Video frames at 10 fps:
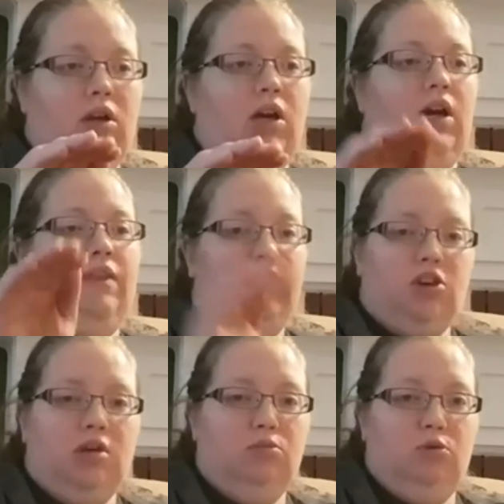and then
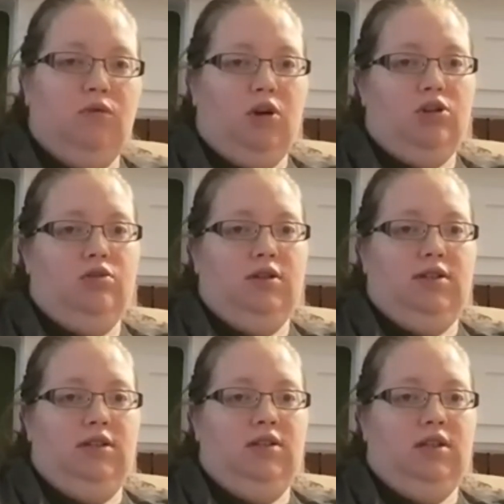you can move on to
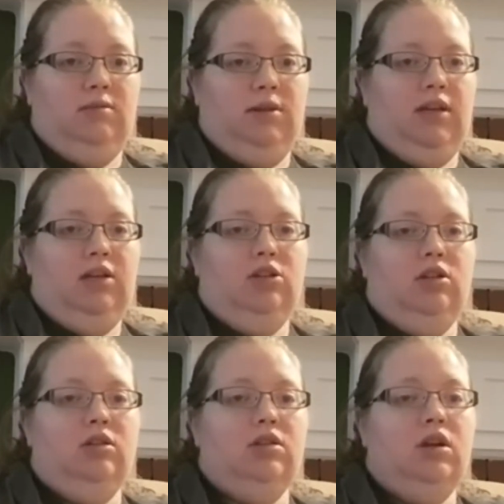exceeds
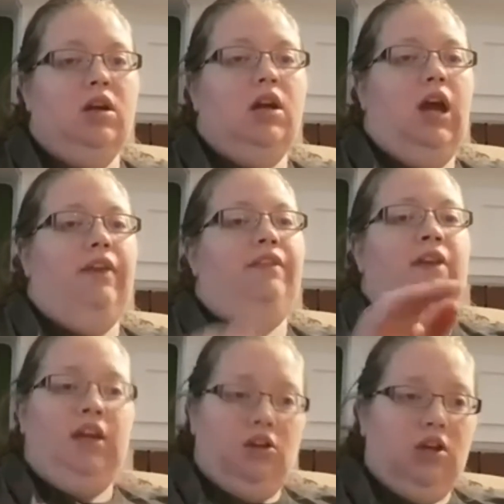expectations, and
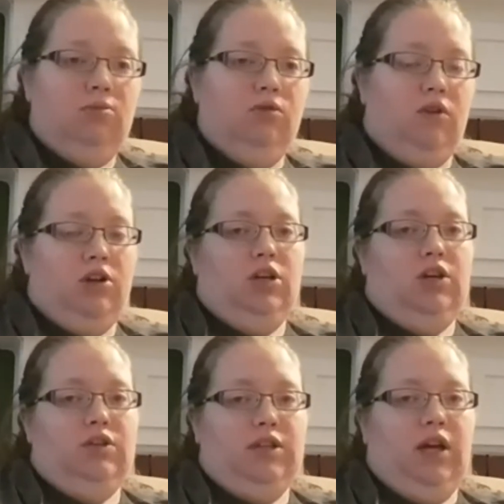then you can move on to
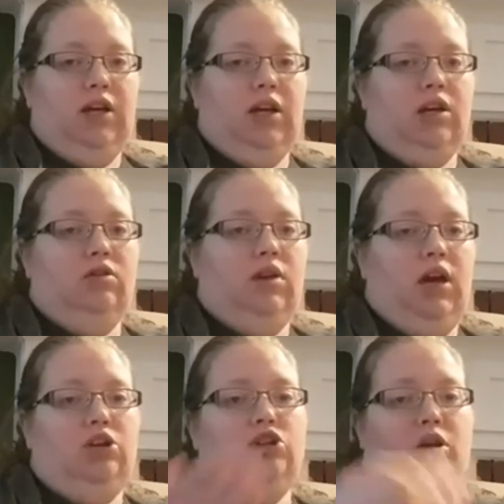outstanding. You
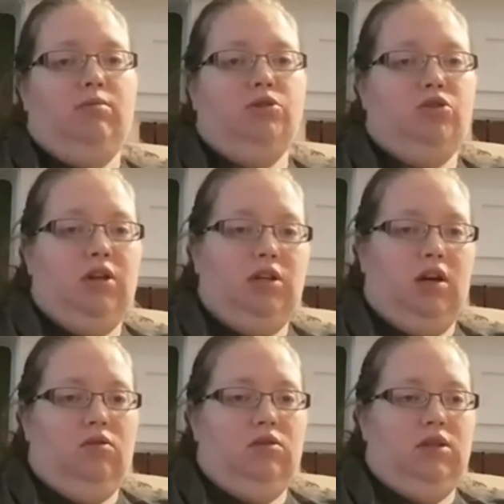can't jump straight to
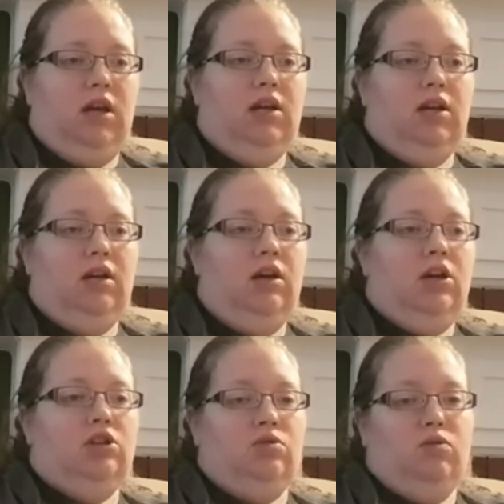outstanding.
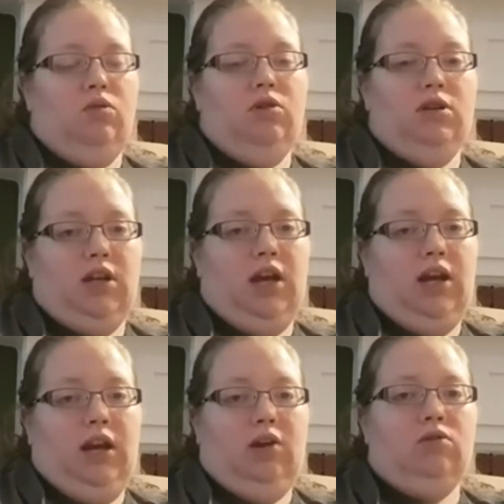So in order to get
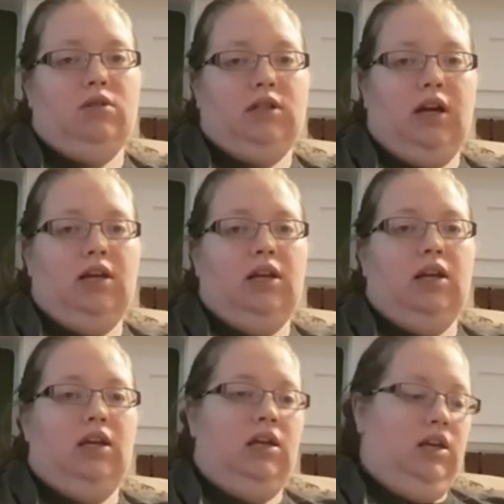an
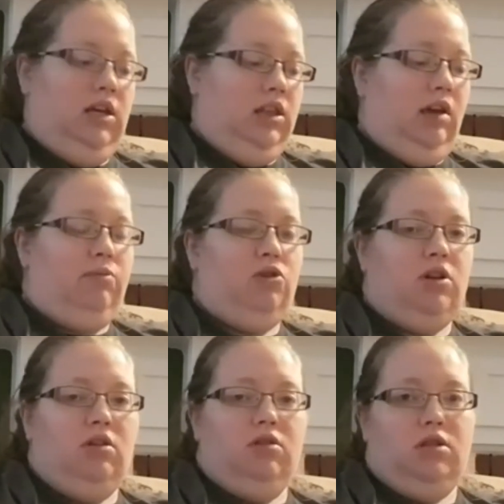outstanding in that
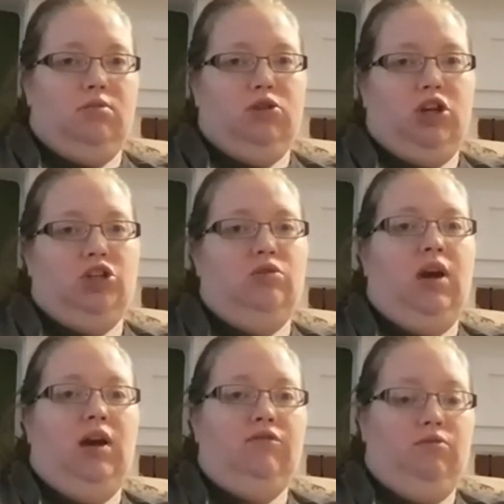particular subject, you
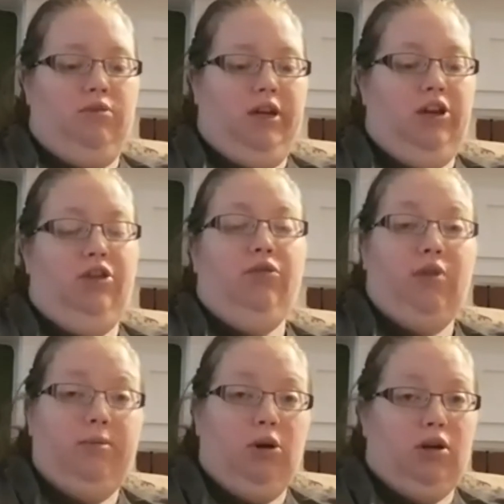have to read
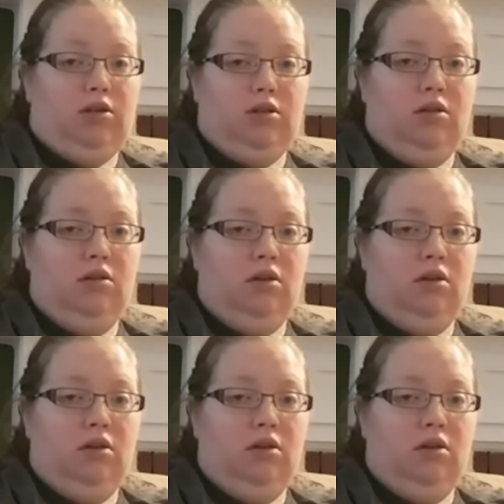3 books.